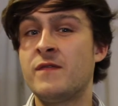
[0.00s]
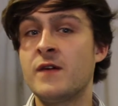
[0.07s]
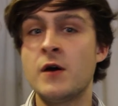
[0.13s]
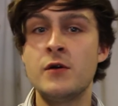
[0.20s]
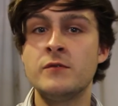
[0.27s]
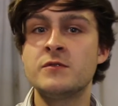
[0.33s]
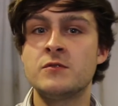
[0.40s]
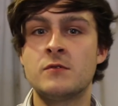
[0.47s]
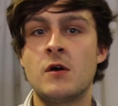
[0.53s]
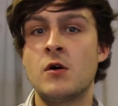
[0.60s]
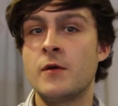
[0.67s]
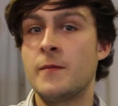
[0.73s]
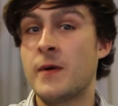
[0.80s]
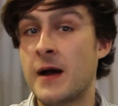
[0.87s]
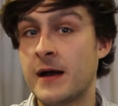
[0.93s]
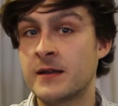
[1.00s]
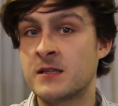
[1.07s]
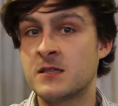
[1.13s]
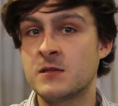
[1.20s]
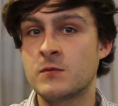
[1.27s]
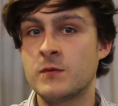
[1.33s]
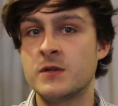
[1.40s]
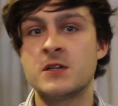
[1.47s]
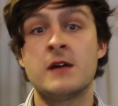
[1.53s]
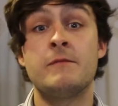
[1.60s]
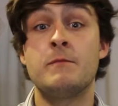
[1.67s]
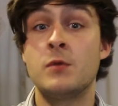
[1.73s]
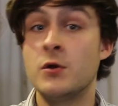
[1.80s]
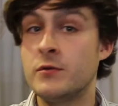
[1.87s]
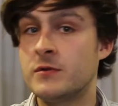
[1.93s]
phones or iPads which
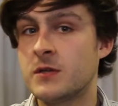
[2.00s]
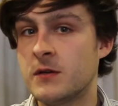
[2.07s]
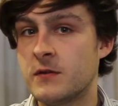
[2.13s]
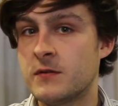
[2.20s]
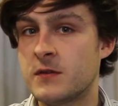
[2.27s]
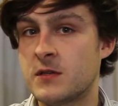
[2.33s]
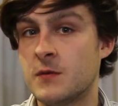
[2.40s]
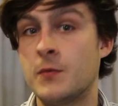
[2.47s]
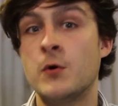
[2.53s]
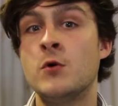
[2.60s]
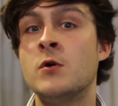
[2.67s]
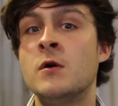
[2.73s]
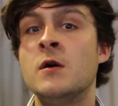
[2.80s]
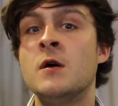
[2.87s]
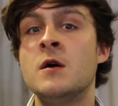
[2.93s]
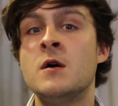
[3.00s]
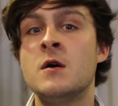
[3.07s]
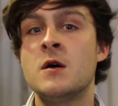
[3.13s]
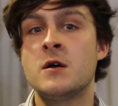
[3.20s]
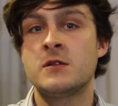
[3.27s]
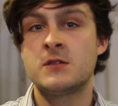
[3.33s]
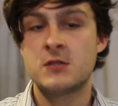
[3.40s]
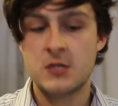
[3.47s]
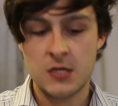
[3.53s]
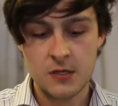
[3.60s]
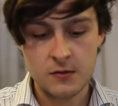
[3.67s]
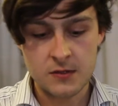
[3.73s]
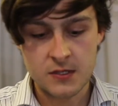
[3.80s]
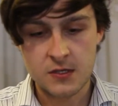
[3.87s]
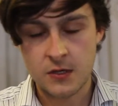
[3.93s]
have Bluetooth support
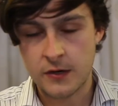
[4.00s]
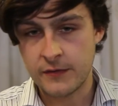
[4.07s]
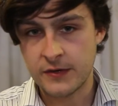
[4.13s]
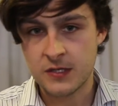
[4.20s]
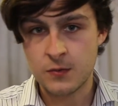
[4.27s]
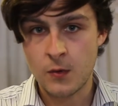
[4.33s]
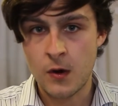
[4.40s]
to the Cyrus